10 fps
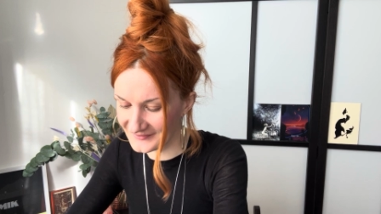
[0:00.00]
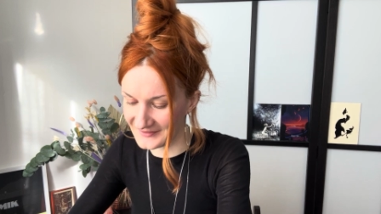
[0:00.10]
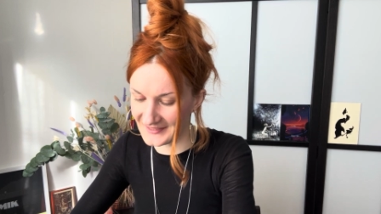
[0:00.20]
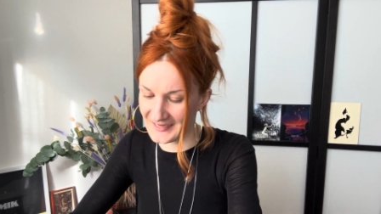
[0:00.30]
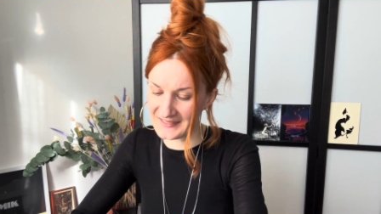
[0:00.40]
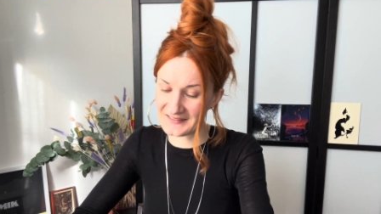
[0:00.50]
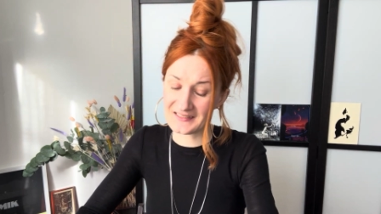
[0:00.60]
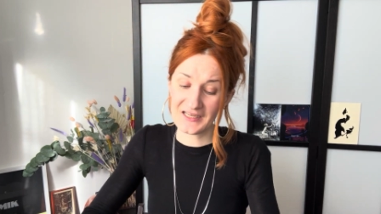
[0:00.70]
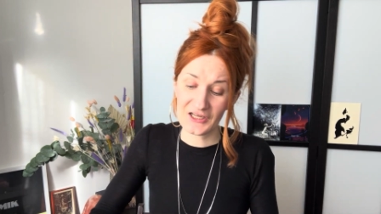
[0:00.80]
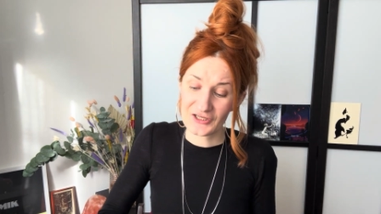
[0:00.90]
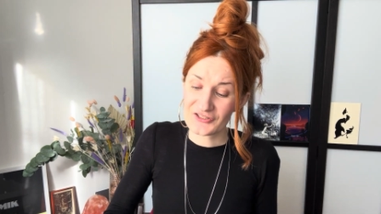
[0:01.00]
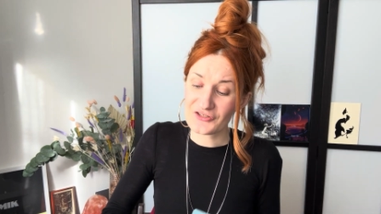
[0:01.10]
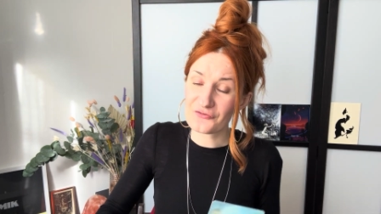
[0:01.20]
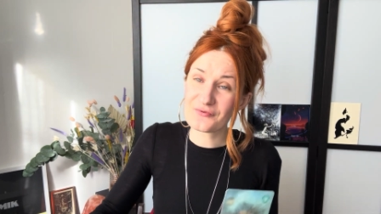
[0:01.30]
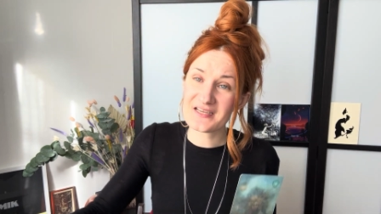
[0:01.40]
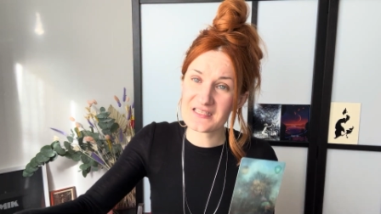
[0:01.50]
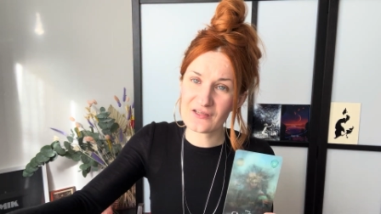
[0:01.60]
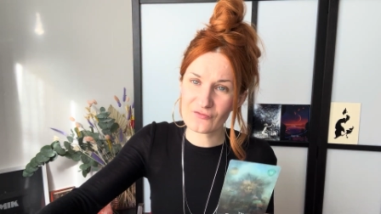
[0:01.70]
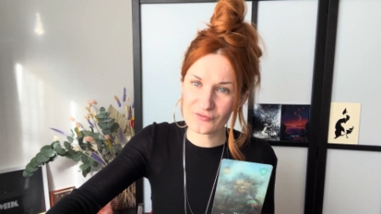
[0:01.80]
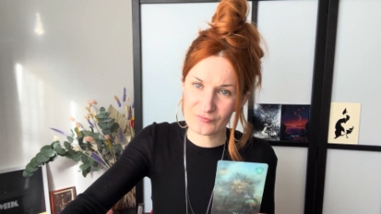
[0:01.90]
gonna get it. So
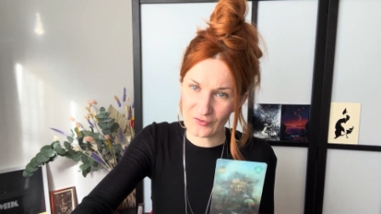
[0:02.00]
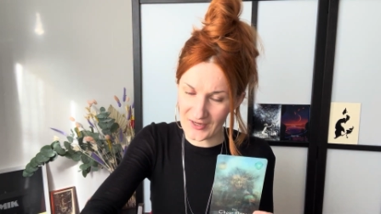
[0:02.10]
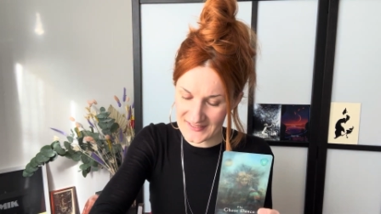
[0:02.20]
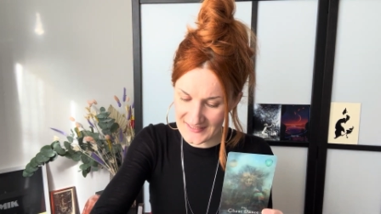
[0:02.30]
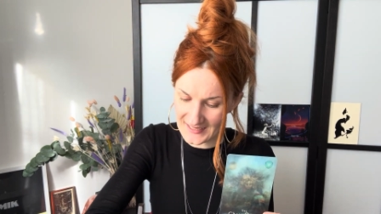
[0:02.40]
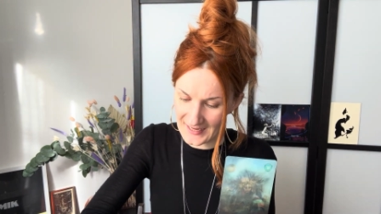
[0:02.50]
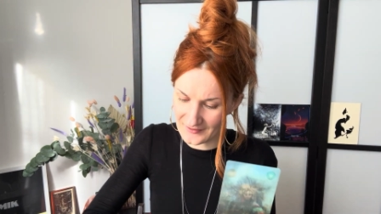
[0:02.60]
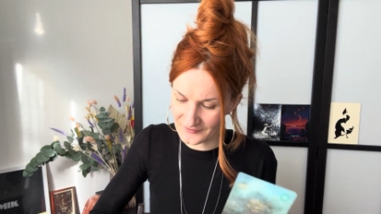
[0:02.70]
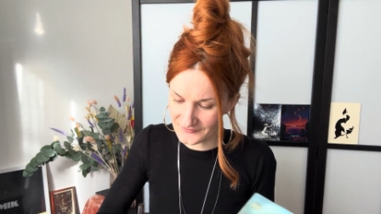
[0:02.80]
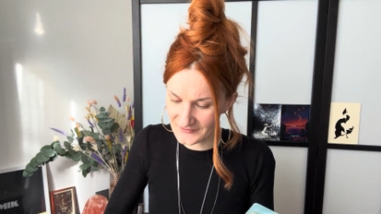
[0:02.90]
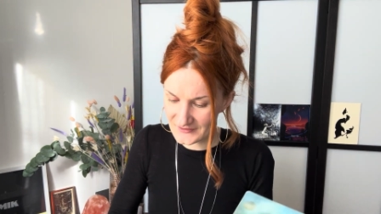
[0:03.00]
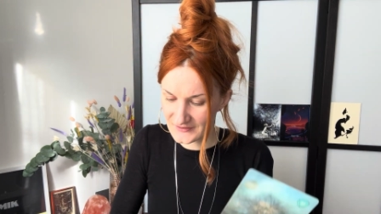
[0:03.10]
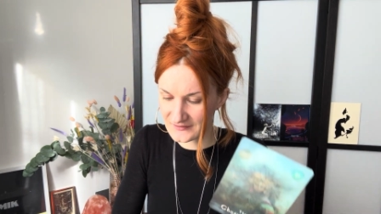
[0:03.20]
reading from right to left.